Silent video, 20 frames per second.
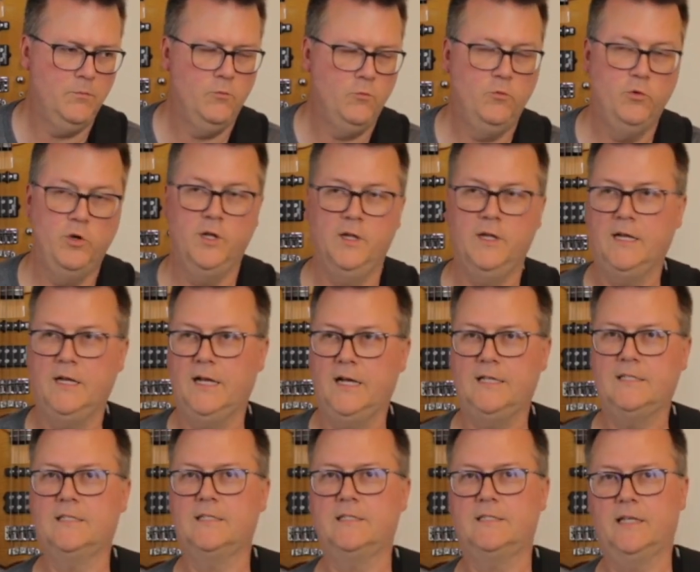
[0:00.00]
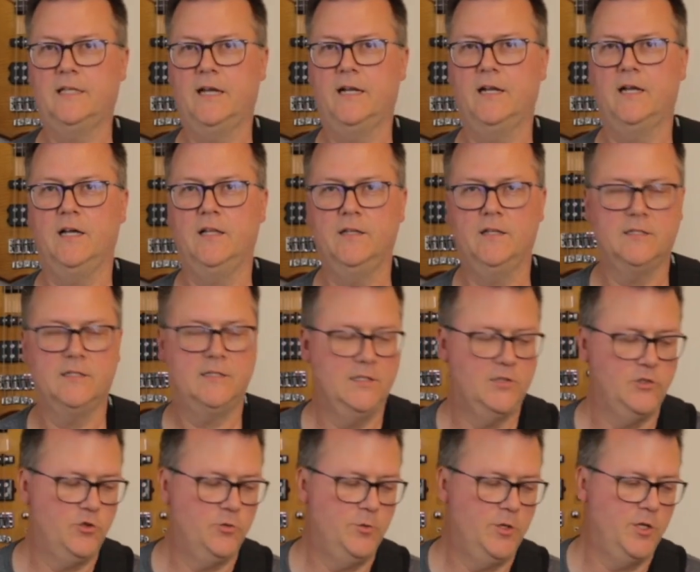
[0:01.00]
Really nice sustain on this
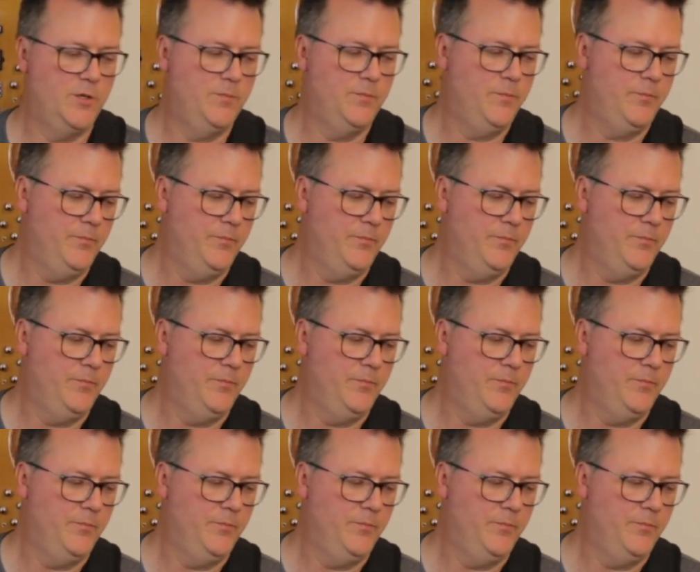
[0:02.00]
instrument.